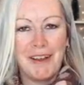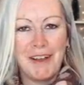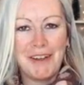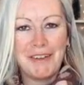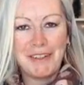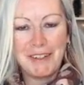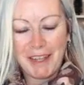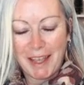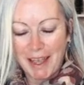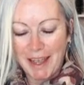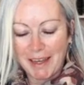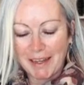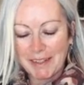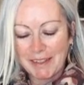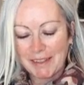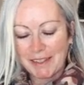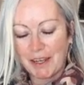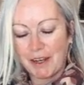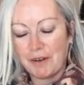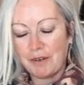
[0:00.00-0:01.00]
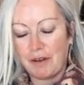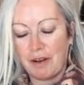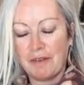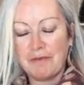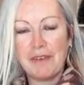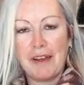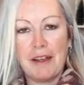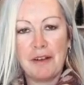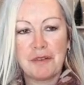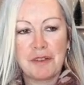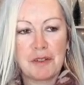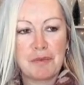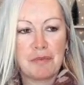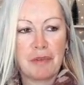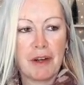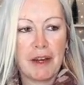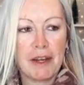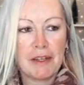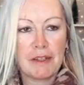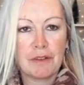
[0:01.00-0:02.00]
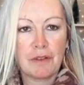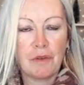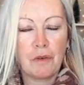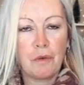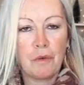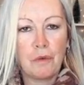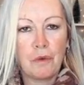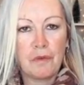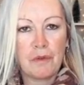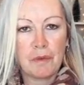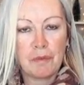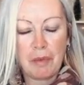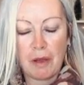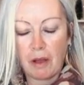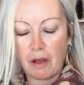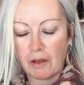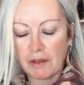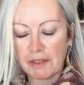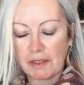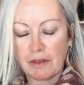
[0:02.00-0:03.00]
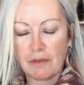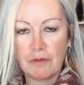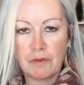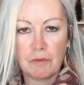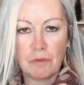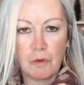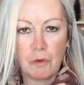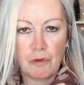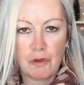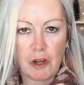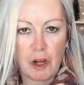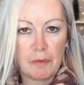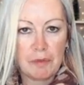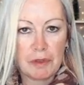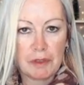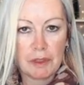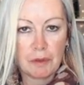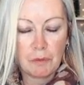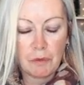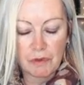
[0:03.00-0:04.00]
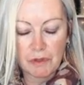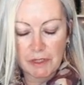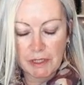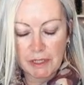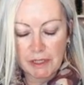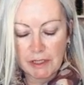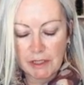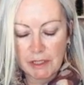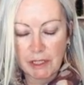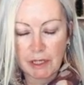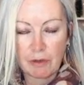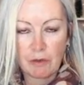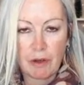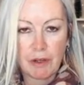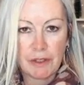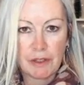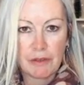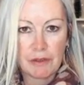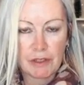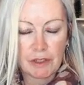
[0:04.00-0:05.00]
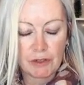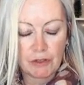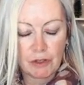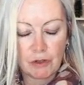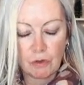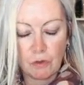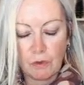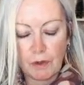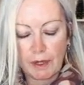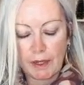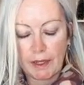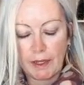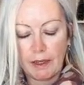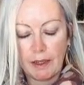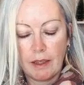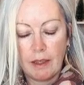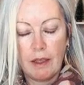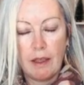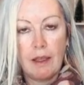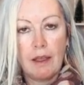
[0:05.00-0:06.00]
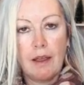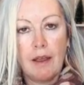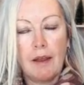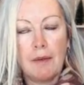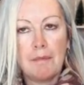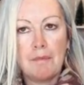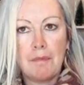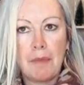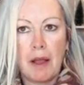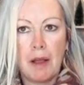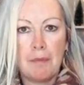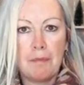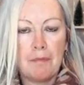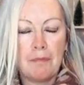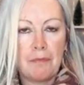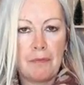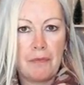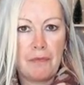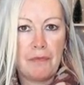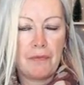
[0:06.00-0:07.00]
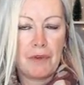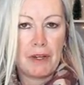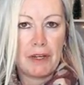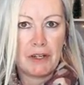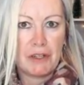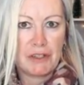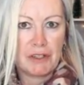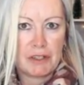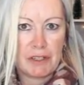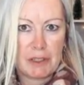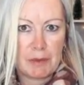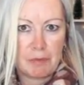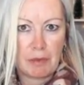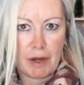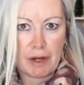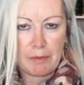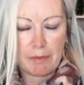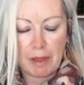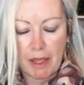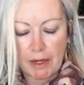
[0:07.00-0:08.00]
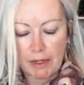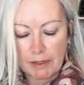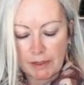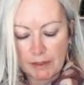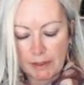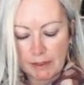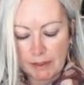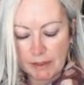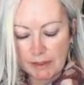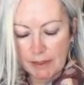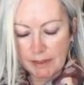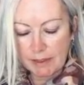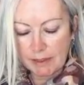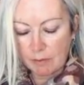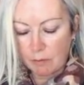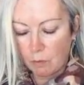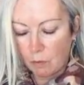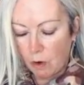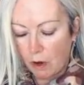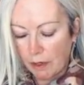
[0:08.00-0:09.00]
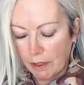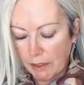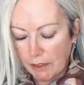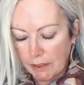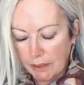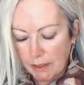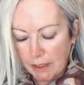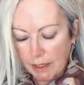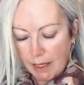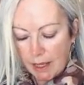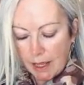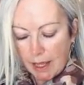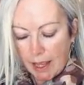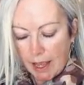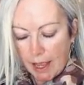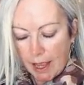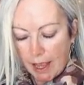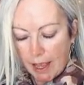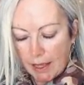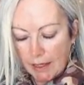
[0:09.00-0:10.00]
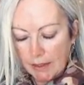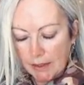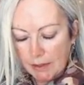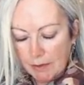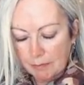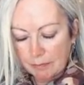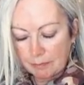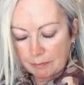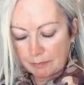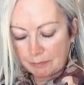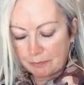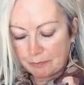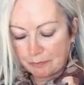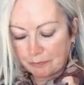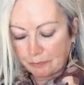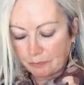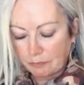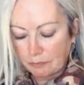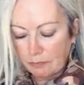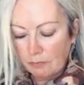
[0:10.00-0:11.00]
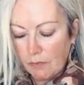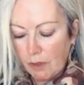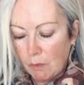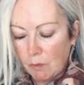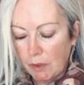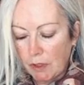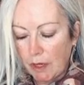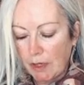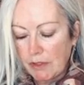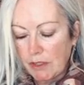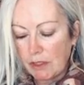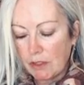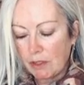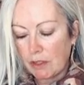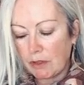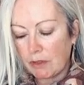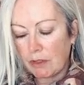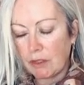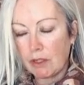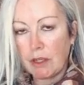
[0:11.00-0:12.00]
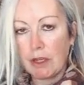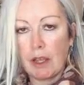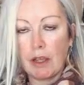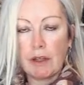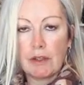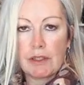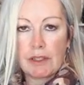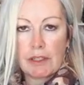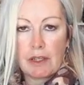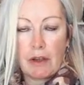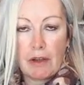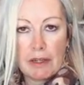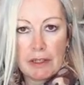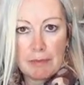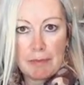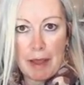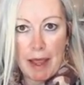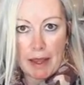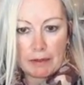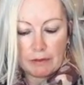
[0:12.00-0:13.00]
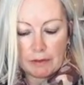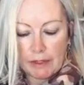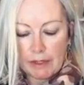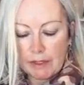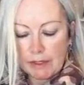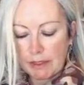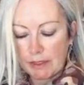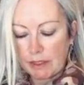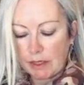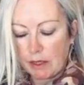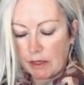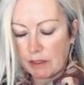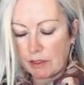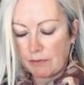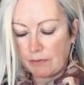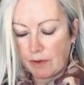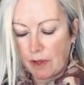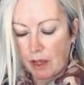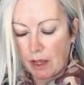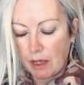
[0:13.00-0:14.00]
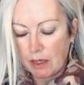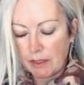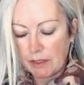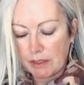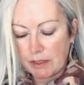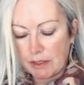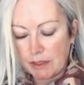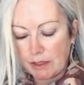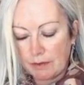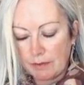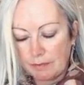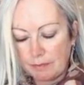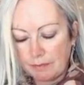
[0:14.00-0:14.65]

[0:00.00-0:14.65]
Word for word: Okay, so I've now sprayed all of the parts of the wardrobe that I wanted to. I use a chalky finish spray paint, and this is in white. And we're going to look at the side panel inserts first.